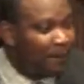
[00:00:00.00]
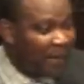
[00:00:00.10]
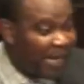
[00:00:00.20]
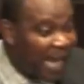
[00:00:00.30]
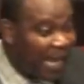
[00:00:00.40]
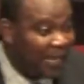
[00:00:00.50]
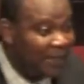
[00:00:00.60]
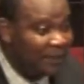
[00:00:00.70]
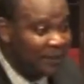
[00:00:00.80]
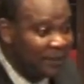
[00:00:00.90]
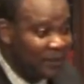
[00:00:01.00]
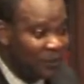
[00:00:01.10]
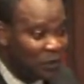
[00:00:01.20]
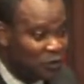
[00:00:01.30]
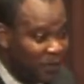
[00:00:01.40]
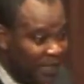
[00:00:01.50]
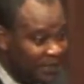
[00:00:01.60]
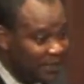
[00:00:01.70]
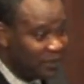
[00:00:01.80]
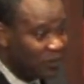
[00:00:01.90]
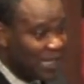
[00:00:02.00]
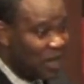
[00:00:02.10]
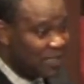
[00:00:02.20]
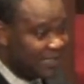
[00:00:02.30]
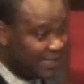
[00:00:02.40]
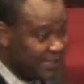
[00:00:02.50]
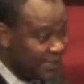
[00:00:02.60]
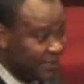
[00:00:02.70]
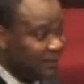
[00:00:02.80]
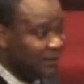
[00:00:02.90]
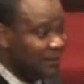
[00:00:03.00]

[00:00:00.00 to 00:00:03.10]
Prayer was made without ceasing